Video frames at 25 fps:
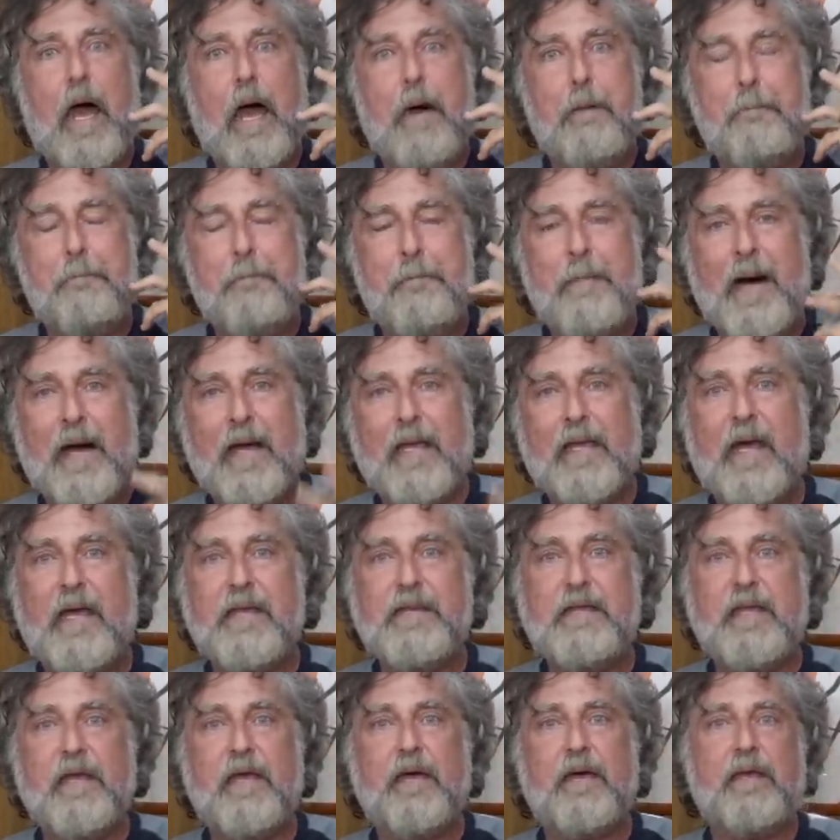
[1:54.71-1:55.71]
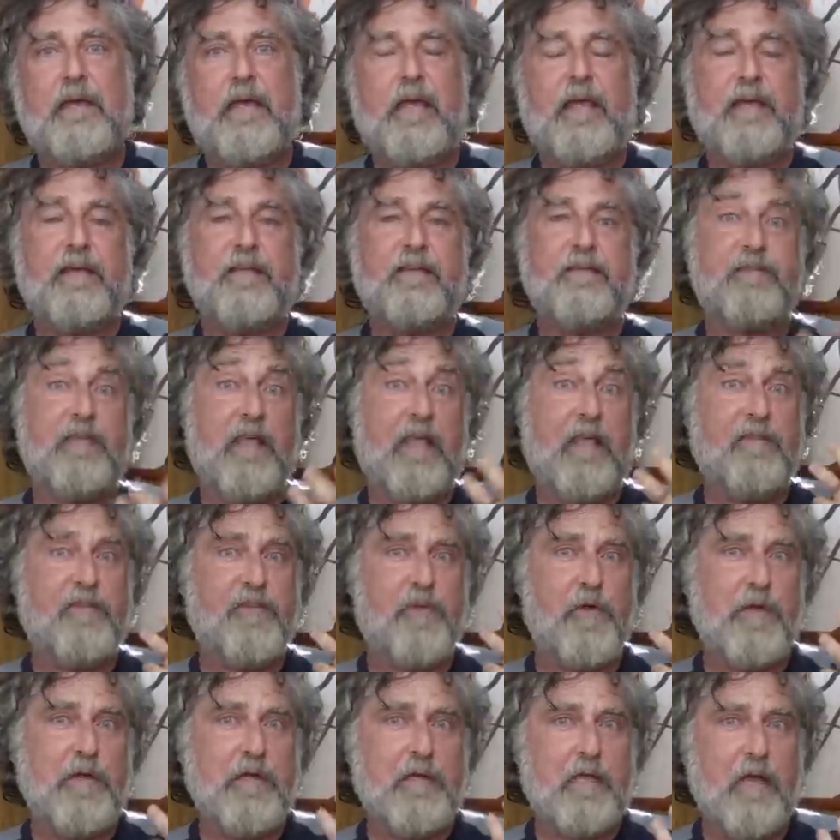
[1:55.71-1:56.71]
my idea is it's
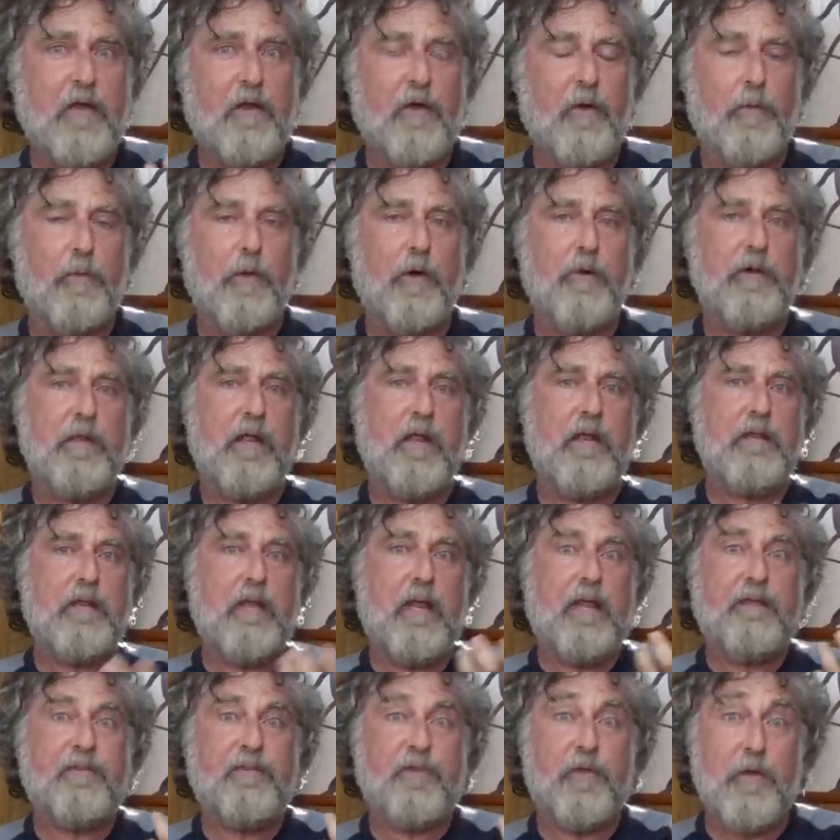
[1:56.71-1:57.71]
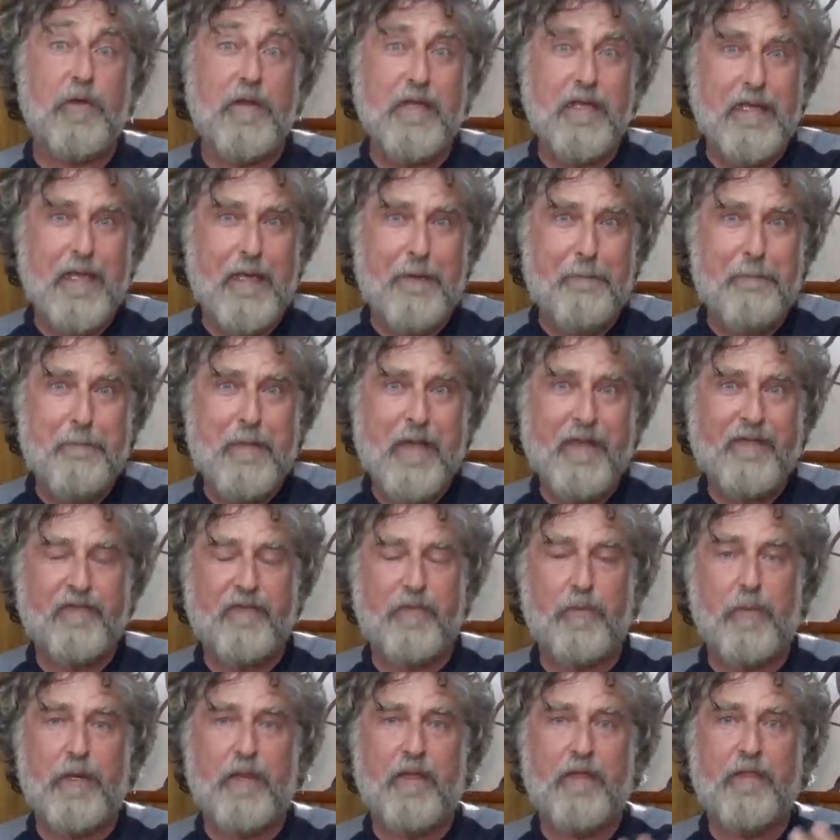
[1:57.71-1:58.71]
going to get corroded, it's going to get
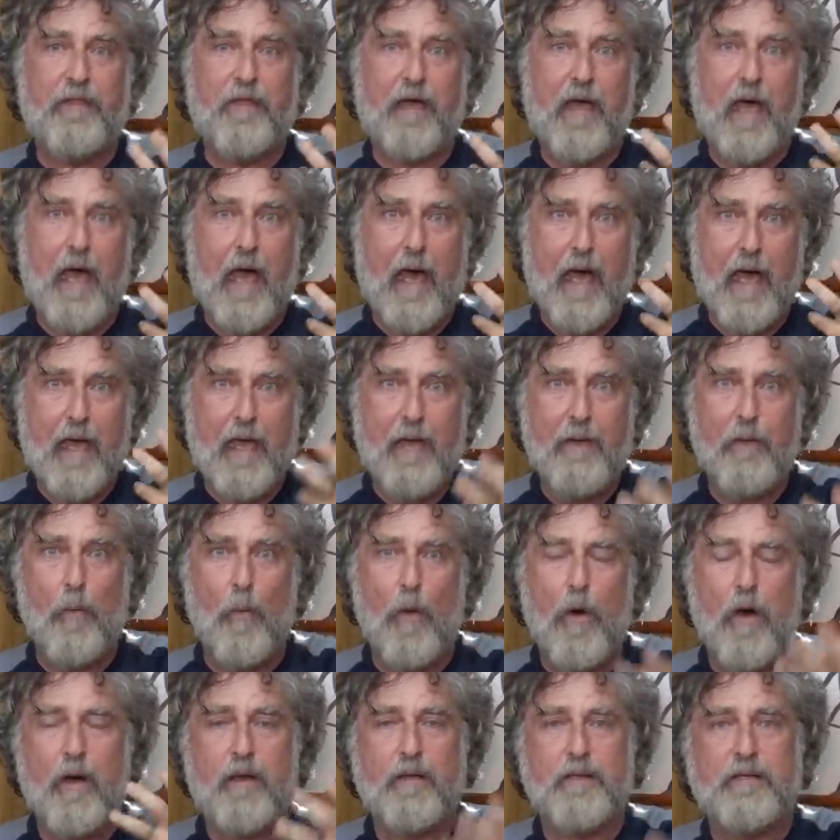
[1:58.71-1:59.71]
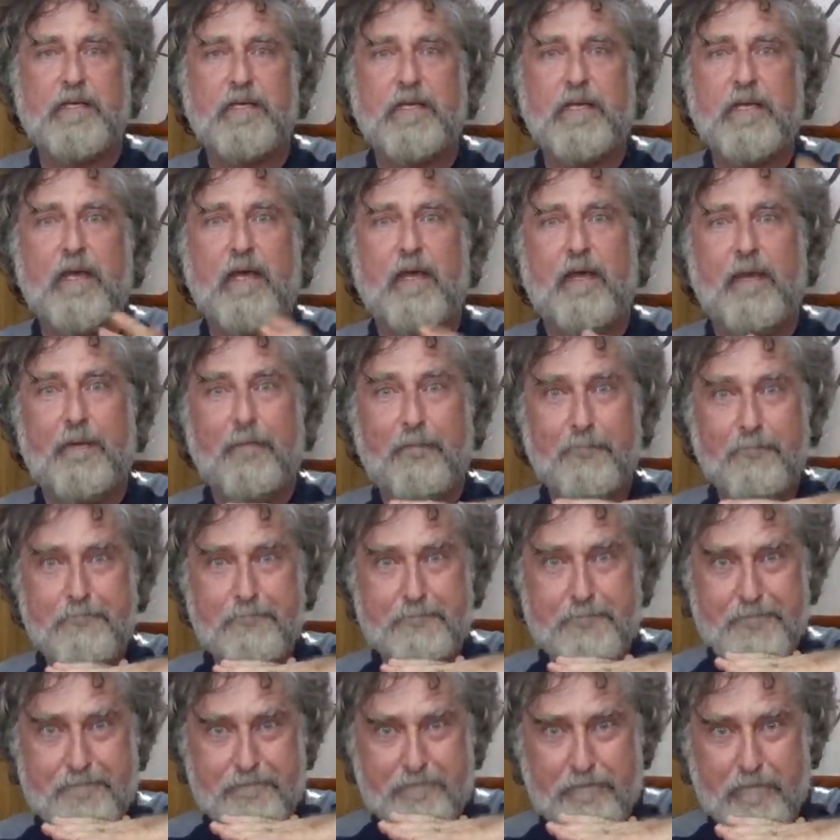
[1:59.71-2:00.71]
messed with. I want to get,
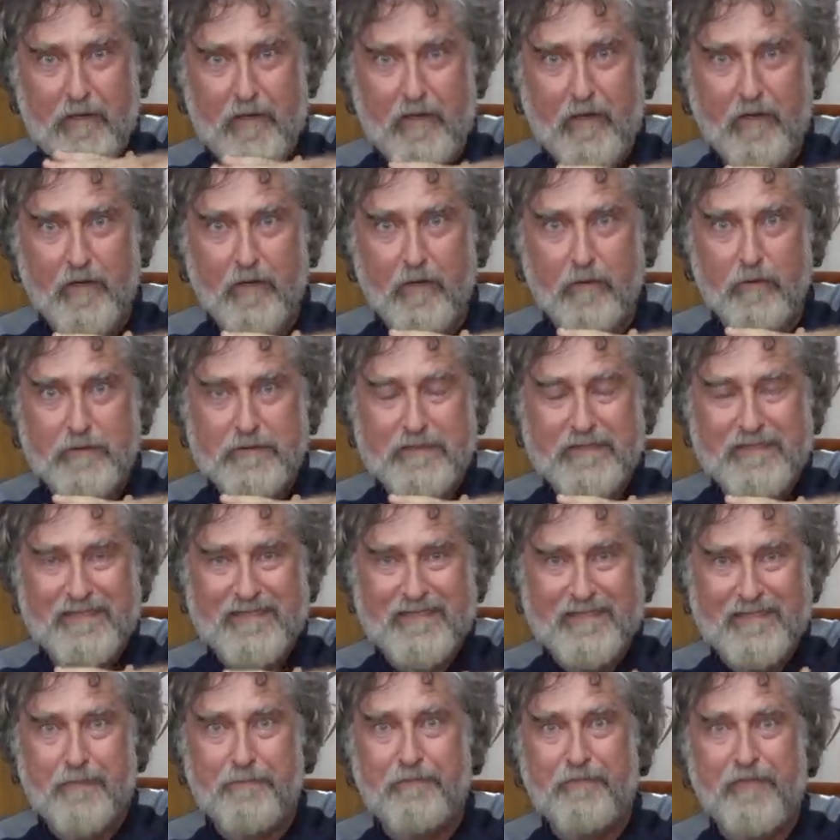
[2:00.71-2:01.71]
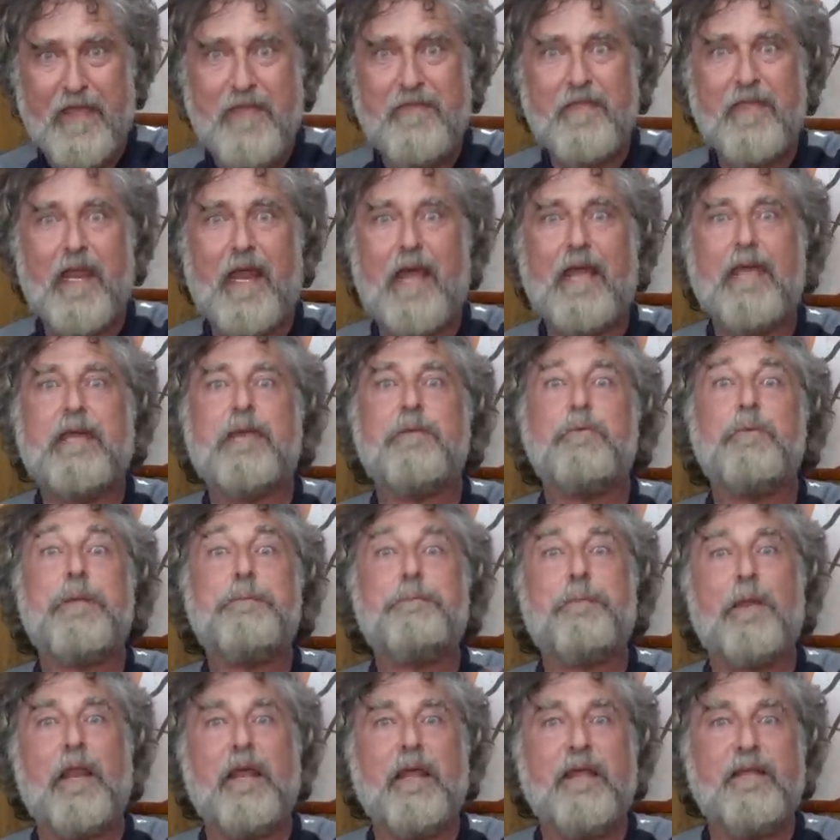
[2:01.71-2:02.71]
you know, something that I can
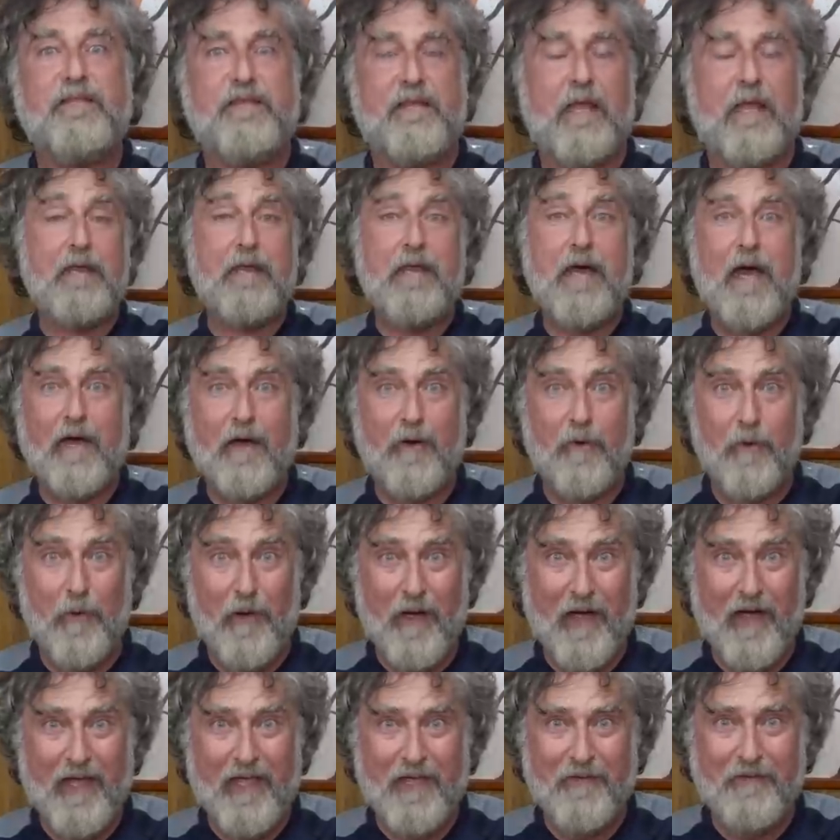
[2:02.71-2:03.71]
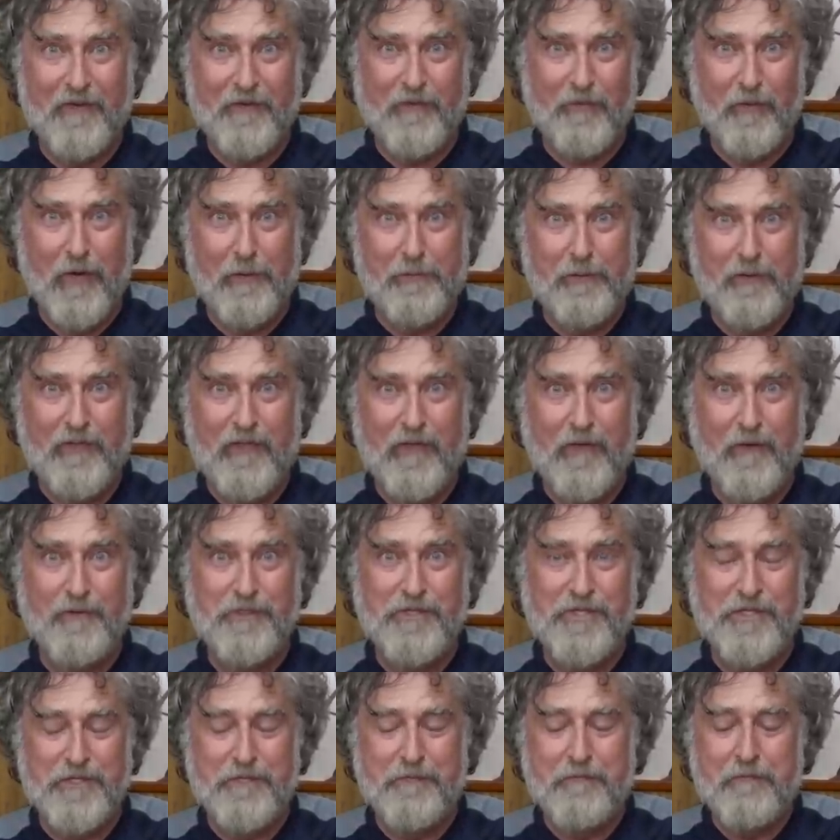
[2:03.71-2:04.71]
replace not cry if I drop it in the
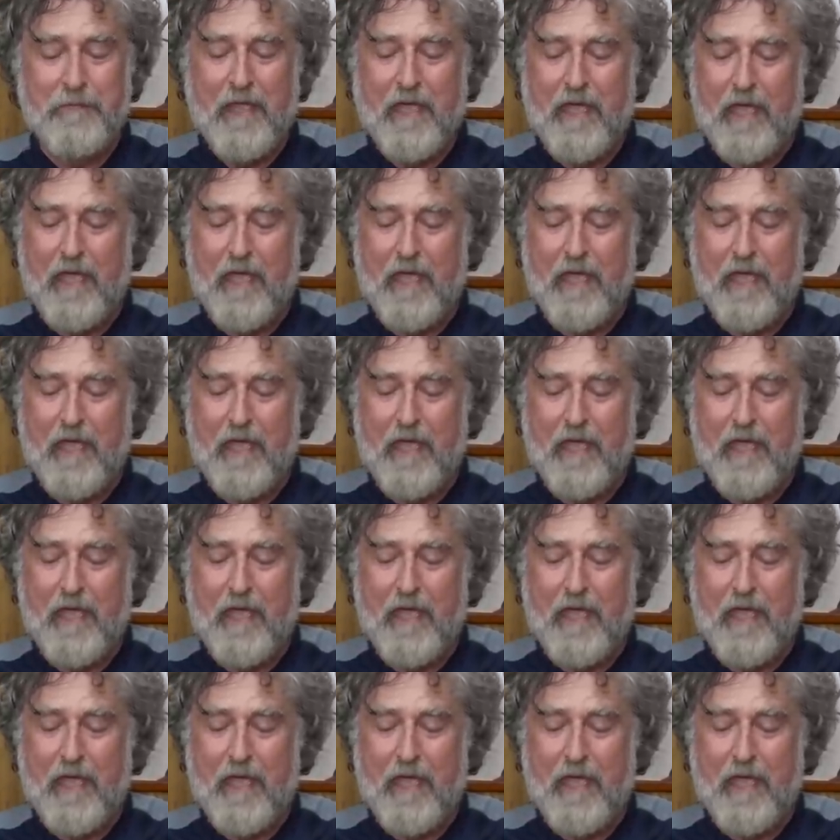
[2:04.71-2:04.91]
ocean.